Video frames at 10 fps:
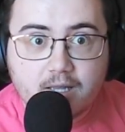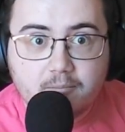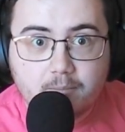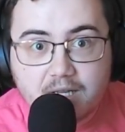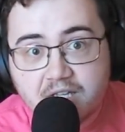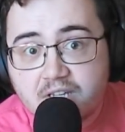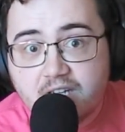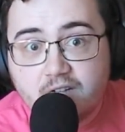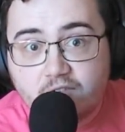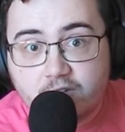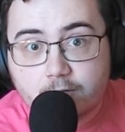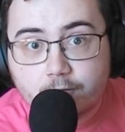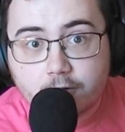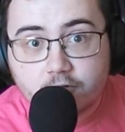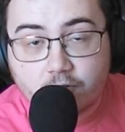and make it easier
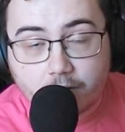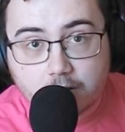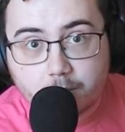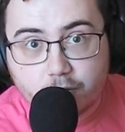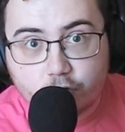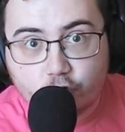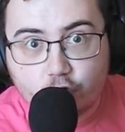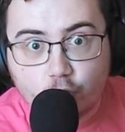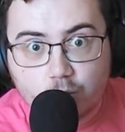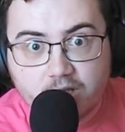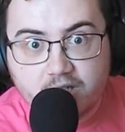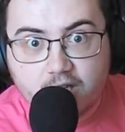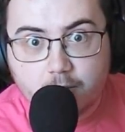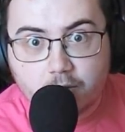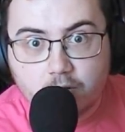for developers to
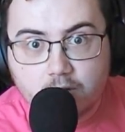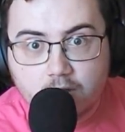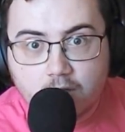enable.